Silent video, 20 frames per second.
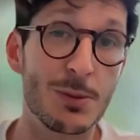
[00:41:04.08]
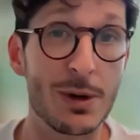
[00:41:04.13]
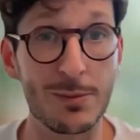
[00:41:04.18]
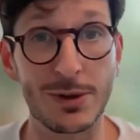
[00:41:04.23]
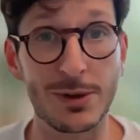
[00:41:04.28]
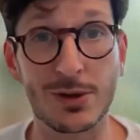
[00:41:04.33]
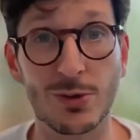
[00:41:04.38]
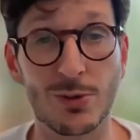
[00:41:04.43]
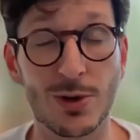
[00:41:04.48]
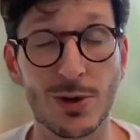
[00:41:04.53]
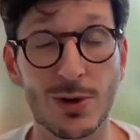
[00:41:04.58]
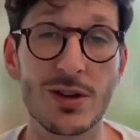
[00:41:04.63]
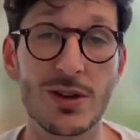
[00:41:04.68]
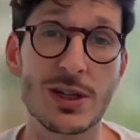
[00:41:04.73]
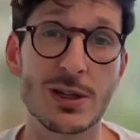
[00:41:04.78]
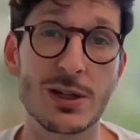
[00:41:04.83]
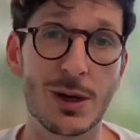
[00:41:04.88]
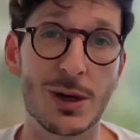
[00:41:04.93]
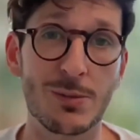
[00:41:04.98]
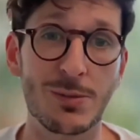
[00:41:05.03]
You might be too early,
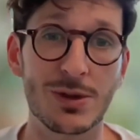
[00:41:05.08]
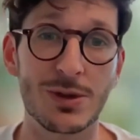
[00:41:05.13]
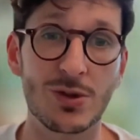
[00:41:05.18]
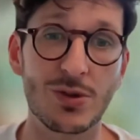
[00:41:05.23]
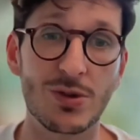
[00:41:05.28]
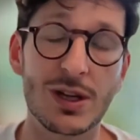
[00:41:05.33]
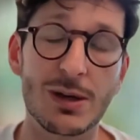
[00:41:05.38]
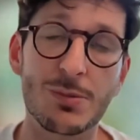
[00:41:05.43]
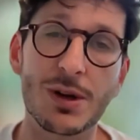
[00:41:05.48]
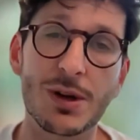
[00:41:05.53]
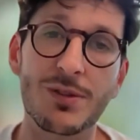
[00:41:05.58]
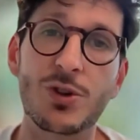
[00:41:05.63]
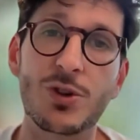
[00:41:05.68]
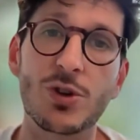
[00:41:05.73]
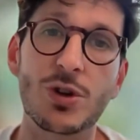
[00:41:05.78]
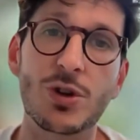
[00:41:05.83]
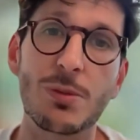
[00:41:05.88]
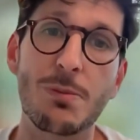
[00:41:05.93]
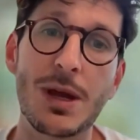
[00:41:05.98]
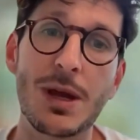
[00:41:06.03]
you might be too late, but if
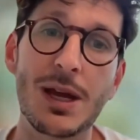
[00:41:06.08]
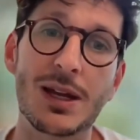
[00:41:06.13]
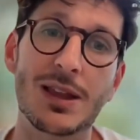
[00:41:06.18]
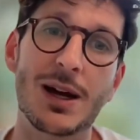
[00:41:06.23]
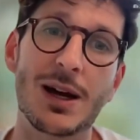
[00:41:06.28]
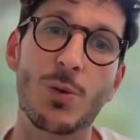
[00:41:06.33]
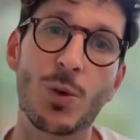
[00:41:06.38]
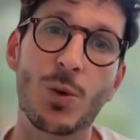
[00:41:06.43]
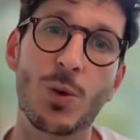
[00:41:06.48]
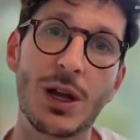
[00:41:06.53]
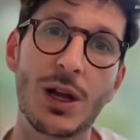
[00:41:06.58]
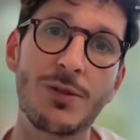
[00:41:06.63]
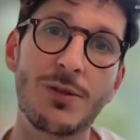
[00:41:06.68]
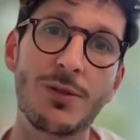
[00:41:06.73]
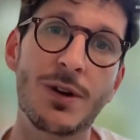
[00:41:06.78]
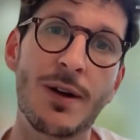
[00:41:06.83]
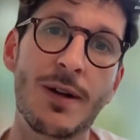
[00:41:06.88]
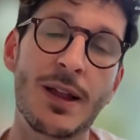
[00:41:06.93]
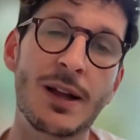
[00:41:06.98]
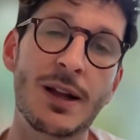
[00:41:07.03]
you can make that
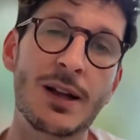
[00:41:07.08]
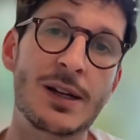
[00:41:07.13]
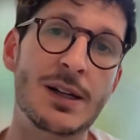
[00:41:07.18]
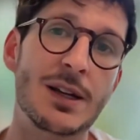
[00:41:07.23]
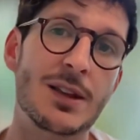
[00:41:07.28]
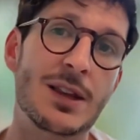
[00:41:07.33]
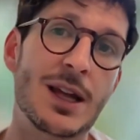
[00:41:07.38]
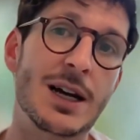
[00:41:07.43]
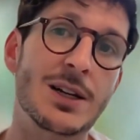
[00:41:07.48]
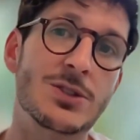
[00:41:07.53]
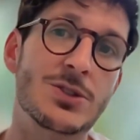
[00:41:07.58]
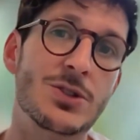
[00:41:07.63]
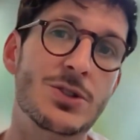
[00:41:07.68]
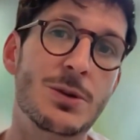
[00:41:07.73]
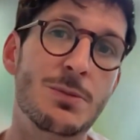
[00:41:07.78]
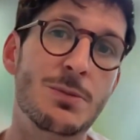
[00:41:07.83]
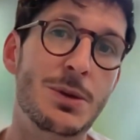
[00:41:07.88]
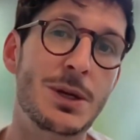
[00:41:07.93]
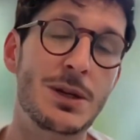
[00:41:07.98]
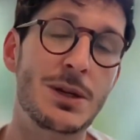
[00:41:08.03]
wave, that's going
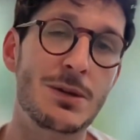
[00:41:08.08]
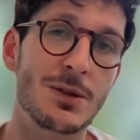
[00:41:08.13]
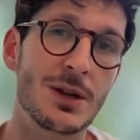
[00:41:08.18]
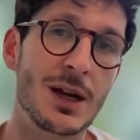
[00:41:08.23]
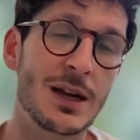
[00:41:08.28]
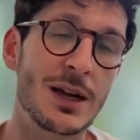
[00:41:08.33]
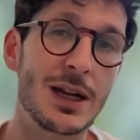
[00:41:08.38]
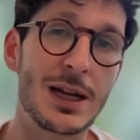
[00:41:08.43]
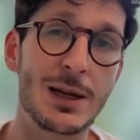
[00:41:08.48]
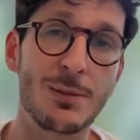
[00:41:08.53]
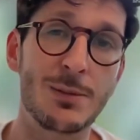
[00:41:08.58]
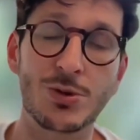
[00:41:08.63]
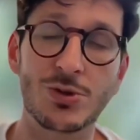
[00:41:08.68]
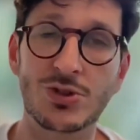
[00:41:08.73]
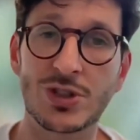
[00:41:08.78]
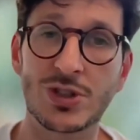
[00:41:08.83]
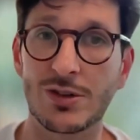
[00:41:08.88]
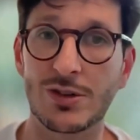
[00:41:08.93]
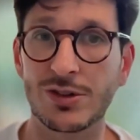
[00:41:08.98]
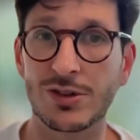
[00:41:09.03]
to be enabled
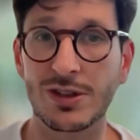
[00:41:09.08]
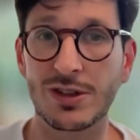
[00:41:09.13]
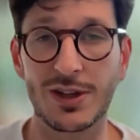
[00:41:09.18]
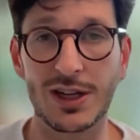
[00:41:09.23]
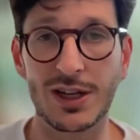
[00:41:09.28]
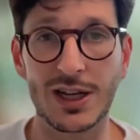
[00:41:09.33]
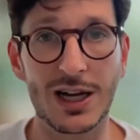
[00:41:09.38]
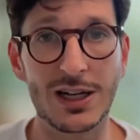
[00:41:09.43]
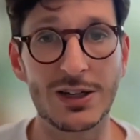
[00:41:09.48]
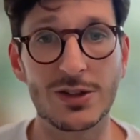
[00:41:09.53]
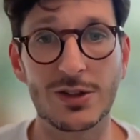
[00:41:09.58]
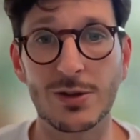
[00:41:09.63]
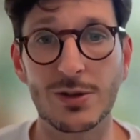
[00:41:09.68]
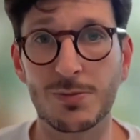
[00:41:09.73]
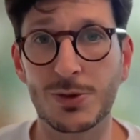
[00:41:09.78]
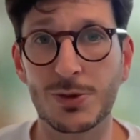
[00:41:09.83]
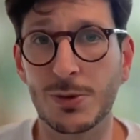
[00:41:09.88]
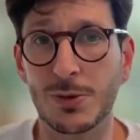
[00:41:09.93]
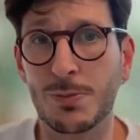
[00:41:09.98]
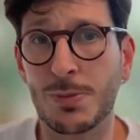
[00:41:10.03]
generative AI
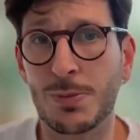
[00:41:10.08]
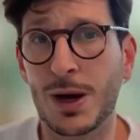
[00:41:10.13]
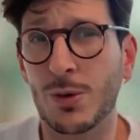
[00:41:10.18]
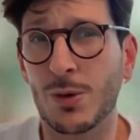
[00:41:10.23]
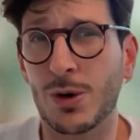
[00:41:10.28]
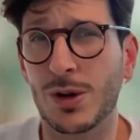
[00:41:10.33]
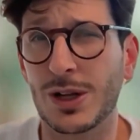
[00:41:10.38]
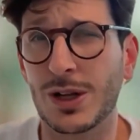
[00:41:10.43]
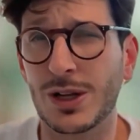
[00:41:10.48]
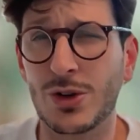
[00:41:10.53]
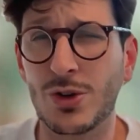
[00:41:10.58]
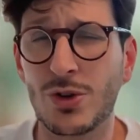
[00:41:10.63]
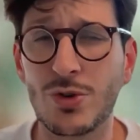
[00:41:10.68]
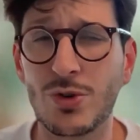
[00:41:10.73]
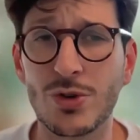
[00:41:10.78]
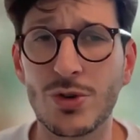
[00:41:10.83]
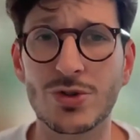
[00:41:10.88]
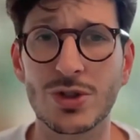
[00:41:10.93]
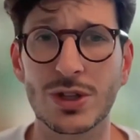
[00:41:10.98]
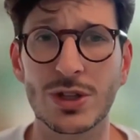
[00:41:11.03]
to power like
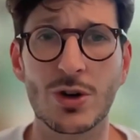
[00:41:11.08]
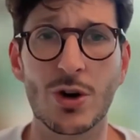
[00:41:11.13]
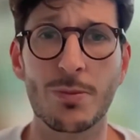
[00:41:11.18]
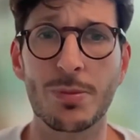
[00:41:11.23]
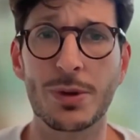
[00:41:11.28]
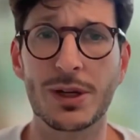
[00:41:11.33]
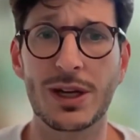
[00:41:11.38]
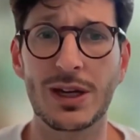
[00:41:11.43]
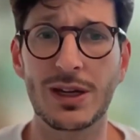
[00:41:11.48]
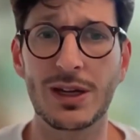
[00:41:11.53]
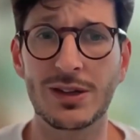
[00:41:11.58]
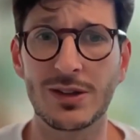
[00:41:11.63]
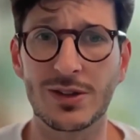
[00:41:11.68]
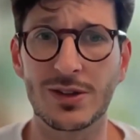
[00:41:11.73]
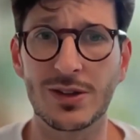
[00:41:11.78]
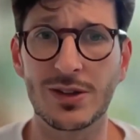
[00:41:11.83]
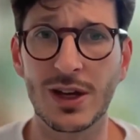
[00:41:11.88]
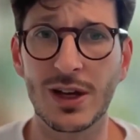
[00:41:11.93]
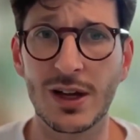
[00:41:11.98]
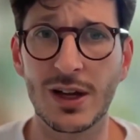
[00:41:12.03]
hugely
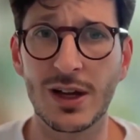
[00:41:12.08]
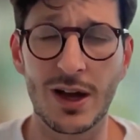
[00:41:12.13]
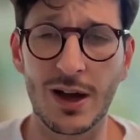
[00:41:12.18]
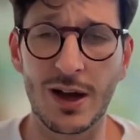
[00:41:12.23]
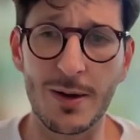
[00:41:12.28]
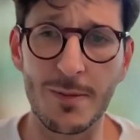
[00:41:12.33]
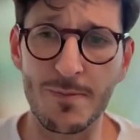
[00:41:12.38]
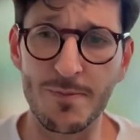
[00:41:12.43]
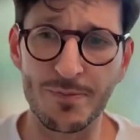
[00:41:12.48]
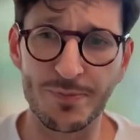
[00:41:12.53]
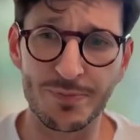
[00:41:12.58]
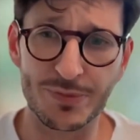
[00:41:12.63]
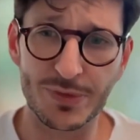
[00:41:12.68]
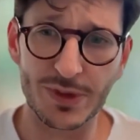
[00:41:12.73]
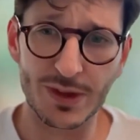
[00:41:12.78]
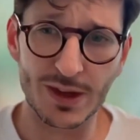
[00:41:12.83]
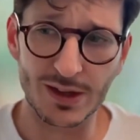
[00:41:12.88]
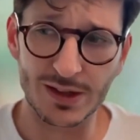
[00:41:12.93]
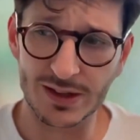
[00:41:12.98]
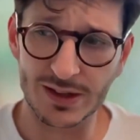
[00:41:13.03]
complicated kind
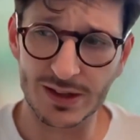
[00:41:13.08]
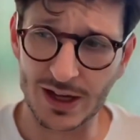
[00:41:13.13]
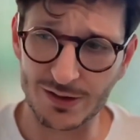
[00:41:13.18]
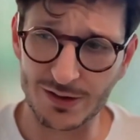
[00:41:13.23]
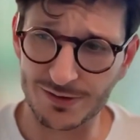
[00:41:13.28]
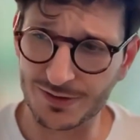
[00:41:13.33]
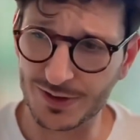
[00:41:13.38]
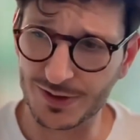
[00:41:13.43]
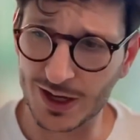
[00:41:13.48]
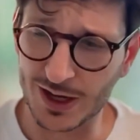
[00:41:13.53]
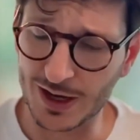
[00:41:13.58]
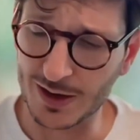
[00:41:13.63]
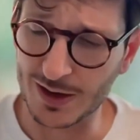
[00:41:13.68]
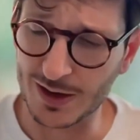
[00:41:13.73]
of